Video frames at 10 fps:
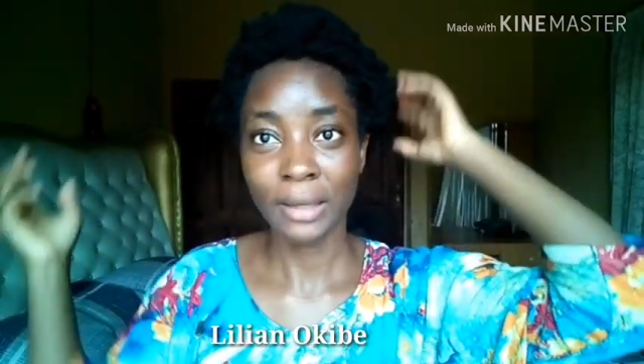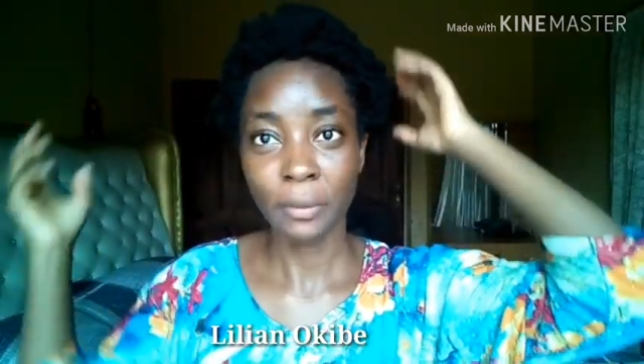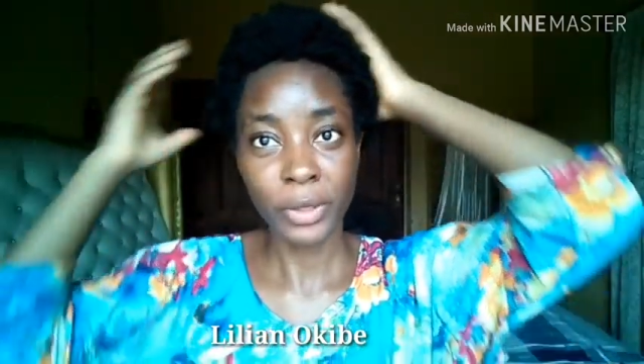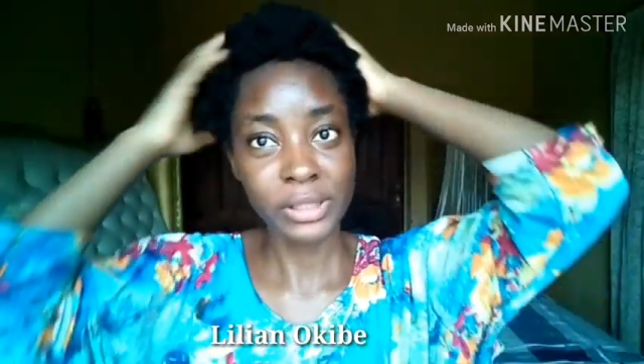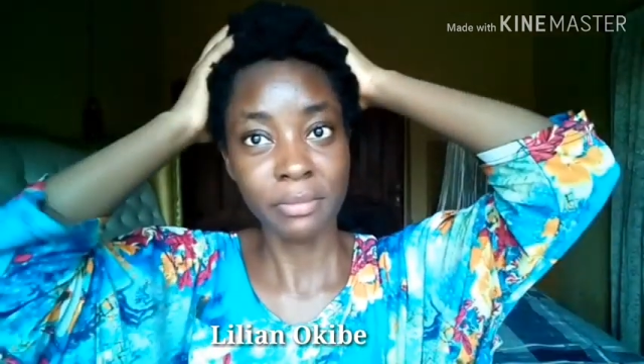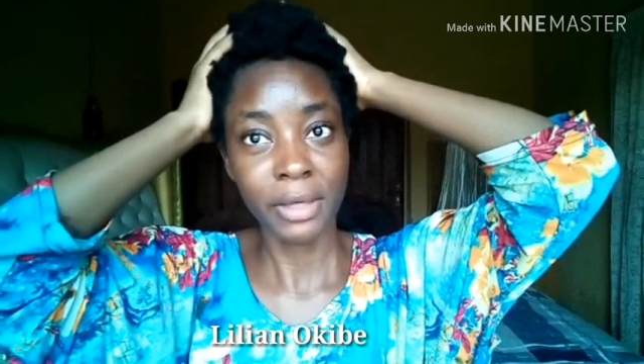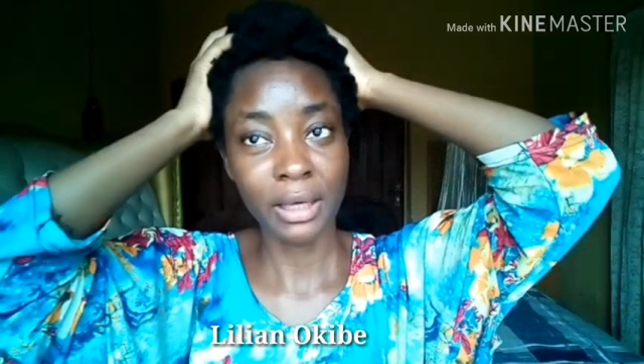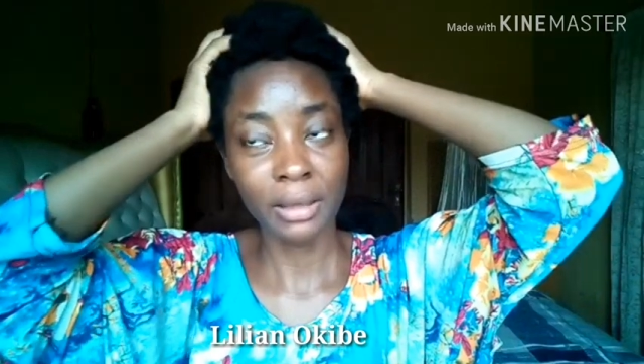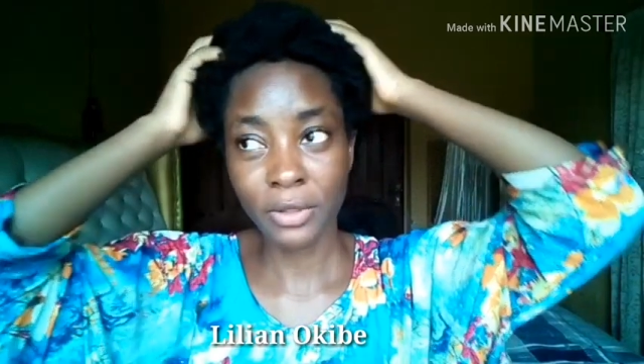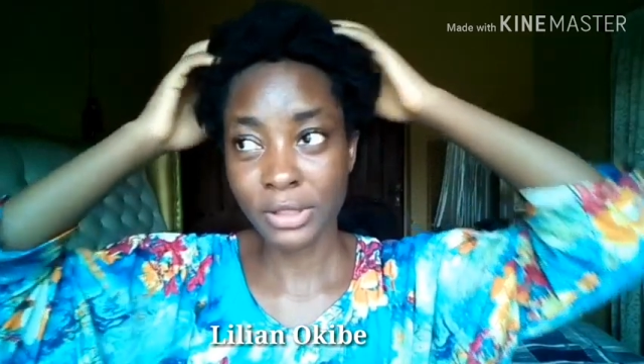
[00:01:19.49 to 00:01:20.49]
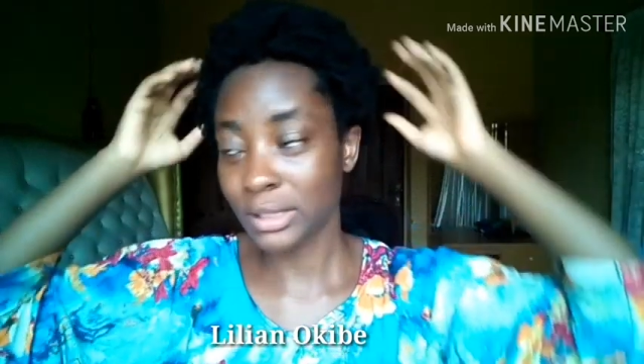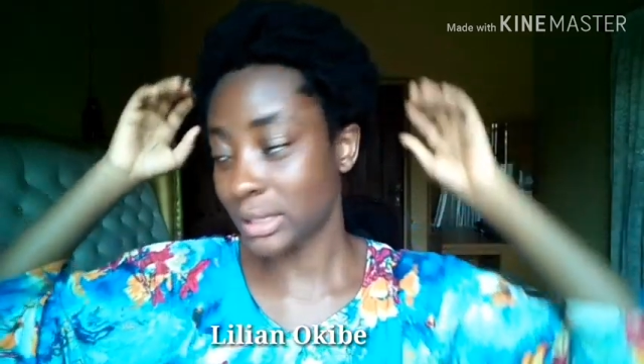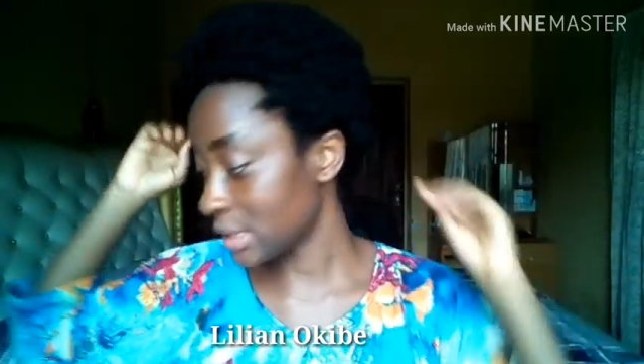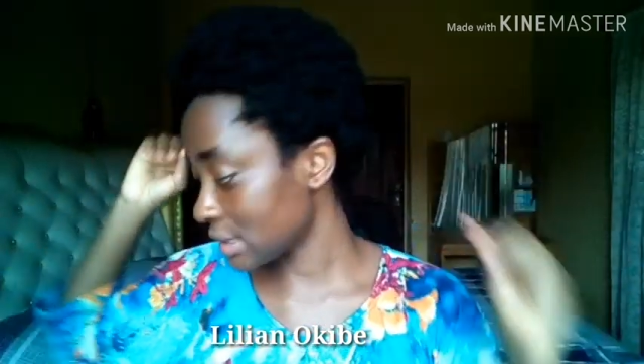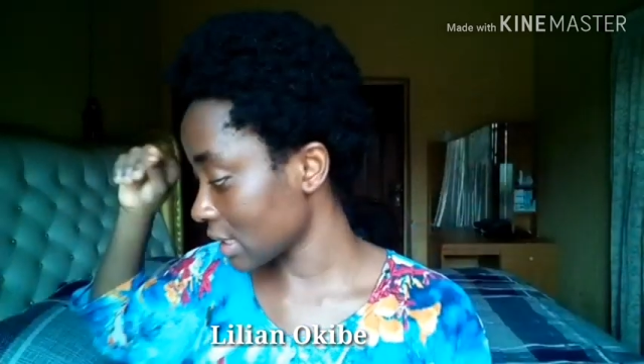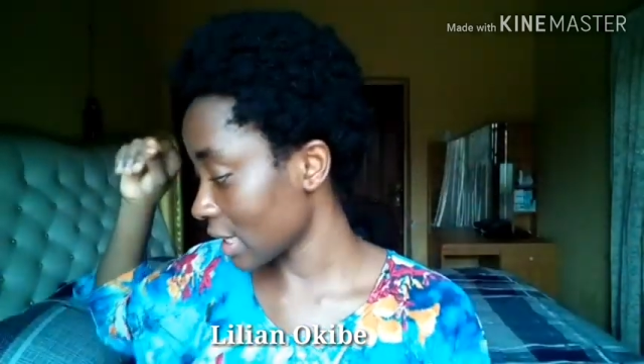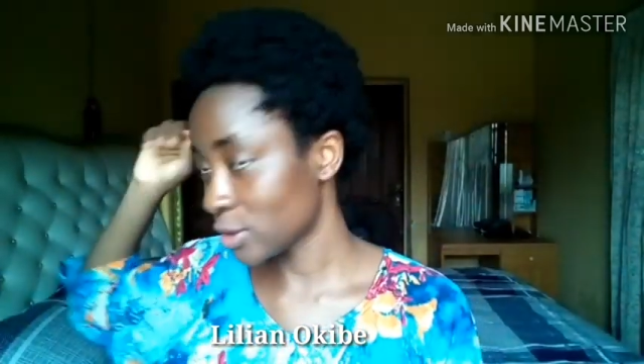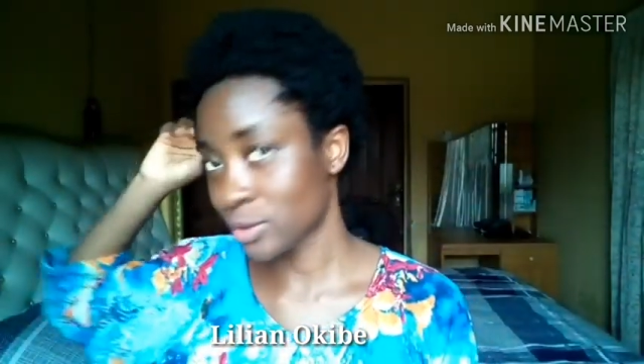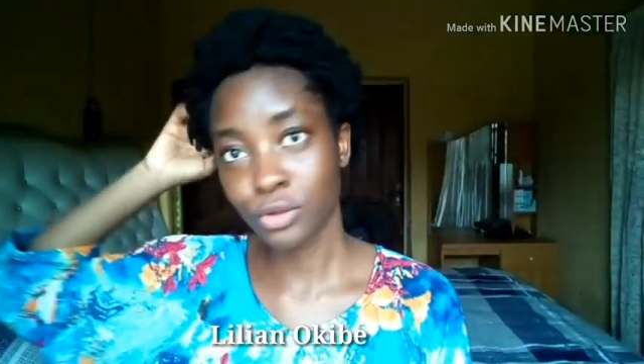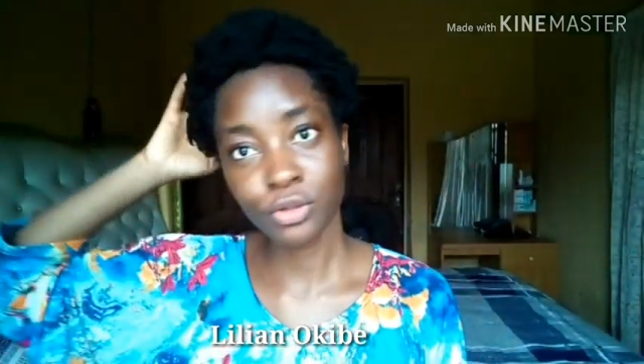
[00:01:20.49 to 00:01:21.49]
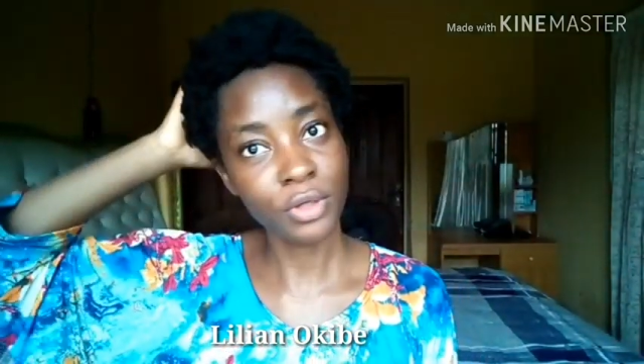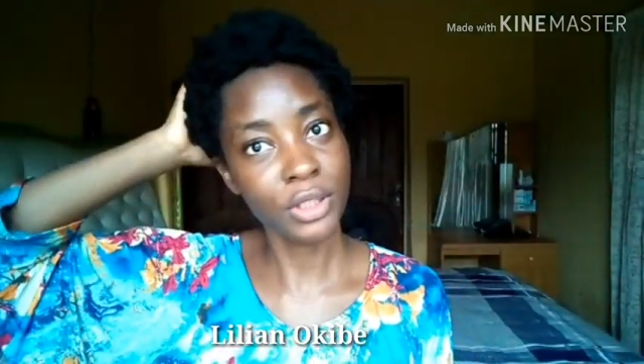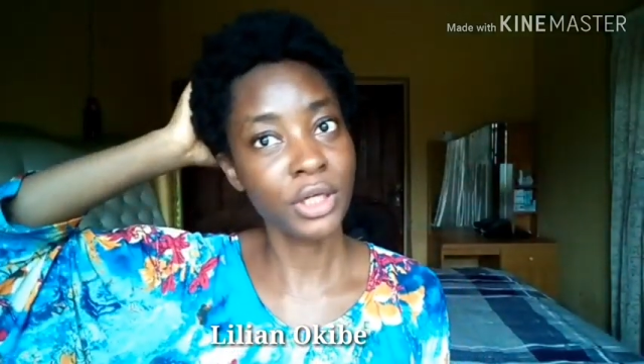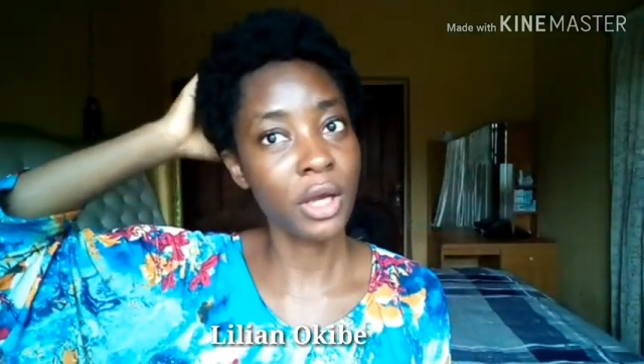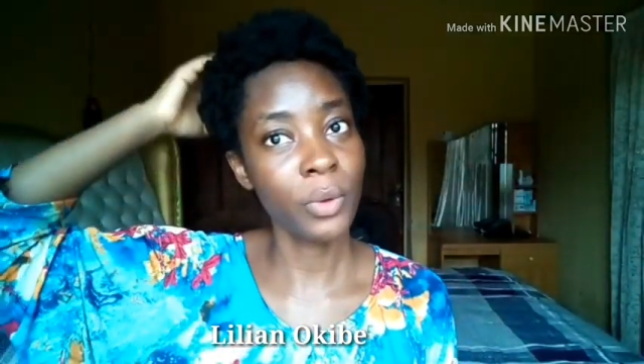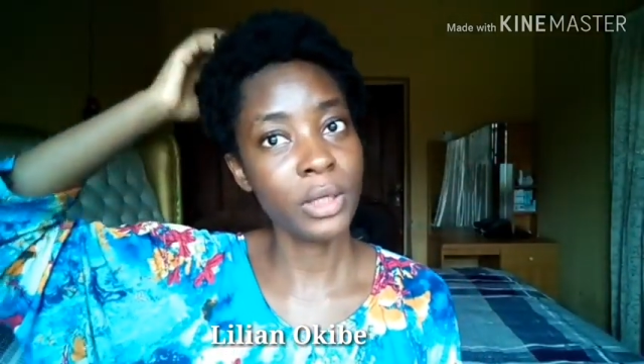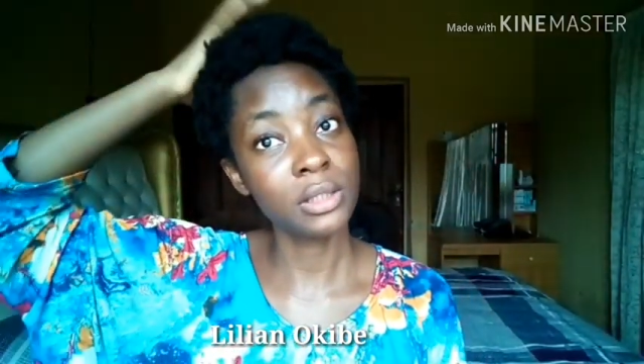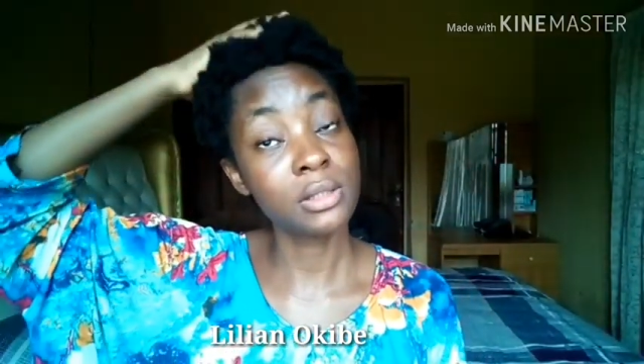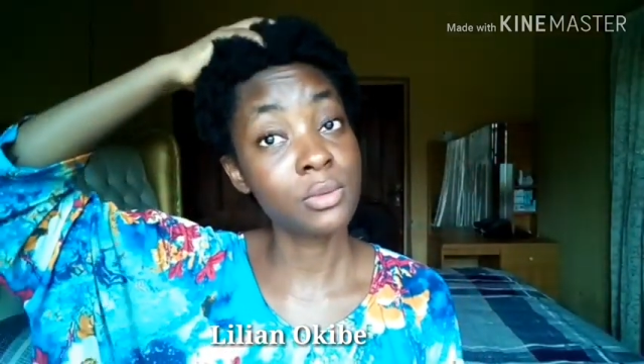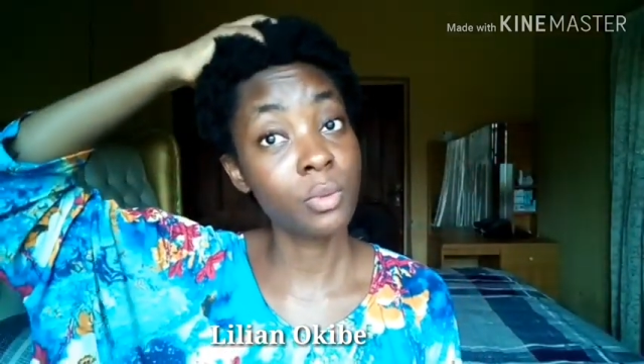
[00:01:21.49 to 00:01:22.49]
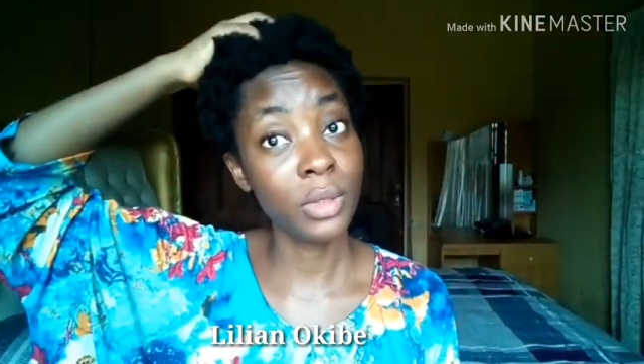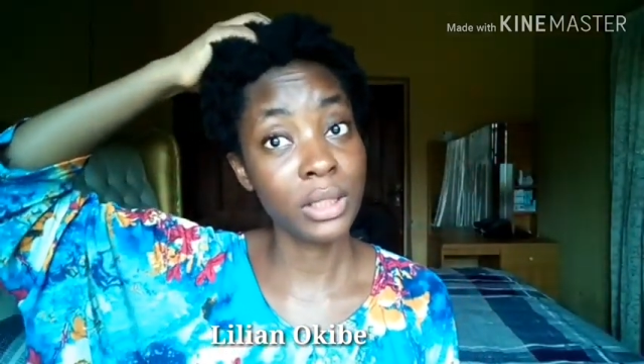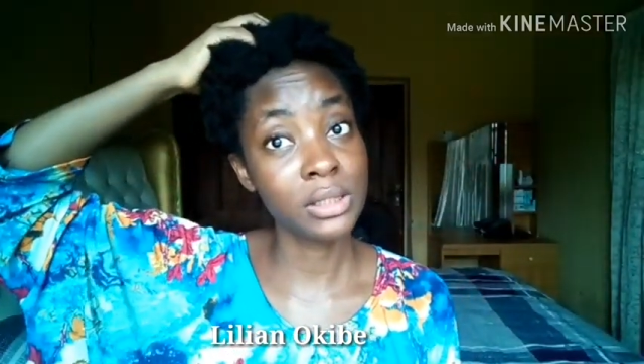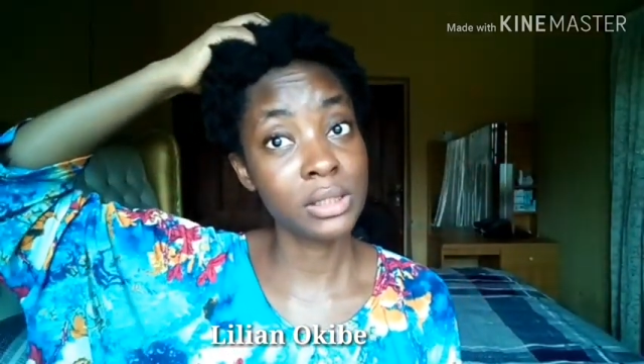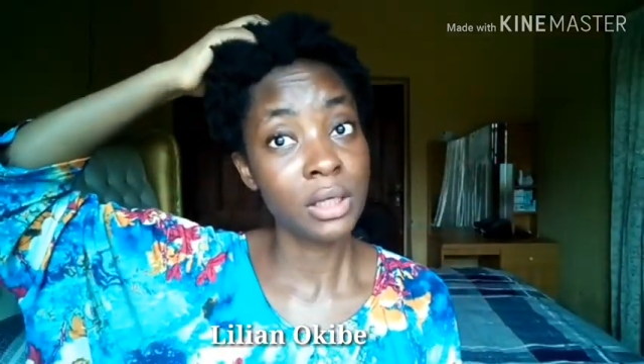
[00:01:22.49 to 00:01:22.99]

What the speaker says: and wet my hair because it's easier to stretch hair when it's wet.